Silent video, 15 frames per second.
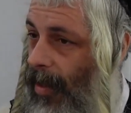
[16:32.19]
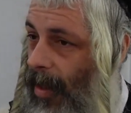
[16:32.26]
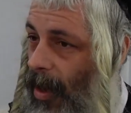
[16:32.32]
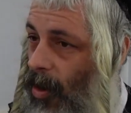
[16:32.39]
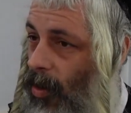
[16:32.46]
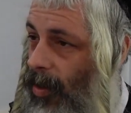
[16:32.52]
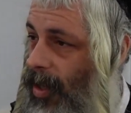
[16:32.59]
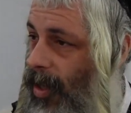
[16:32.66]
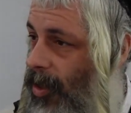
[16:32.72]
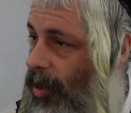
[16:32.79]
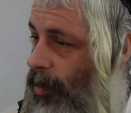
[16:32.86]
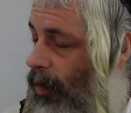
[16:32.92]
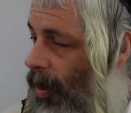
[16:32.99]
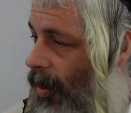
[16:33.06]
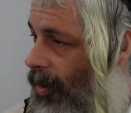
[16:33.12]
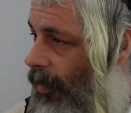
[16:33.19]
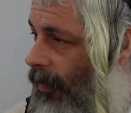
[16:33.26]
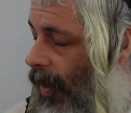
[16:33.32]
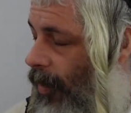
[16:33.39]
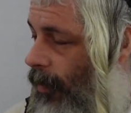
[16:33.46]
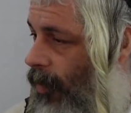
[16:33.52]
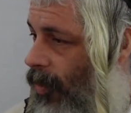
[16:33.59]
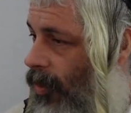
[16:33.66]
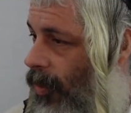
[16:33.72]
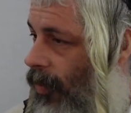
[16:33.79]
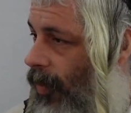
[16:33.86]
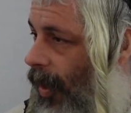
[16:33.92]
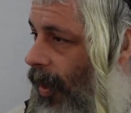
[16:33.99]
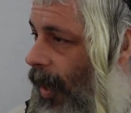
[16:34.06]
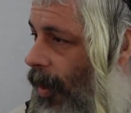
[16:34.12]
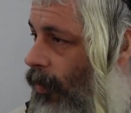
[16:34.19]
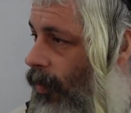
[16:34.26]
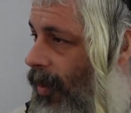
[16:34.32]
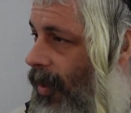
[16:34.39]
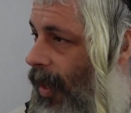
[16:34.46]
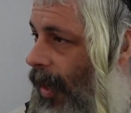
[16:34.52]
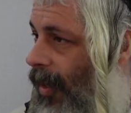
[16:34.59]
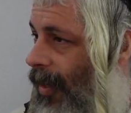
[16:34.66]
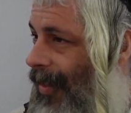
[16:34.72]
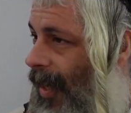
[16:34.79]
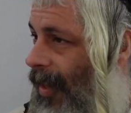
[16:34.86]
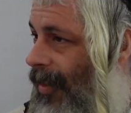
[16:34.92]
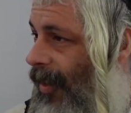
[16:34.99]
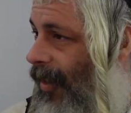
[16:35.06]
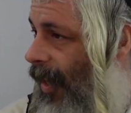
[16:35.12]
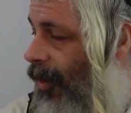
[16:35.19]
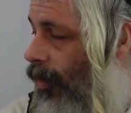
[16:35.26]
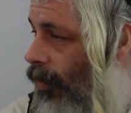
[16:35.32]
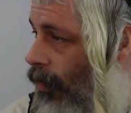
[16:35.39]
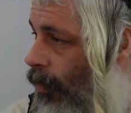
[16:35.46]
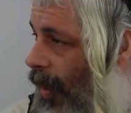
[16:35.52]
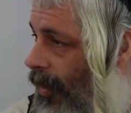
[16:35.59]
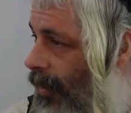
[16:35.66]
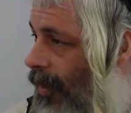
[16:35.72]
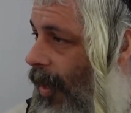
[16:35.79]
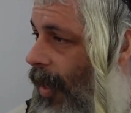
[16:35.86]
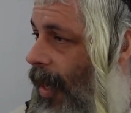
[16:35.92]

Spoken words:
holiest sparks of Adam Rishon that God was not content to let go to waste,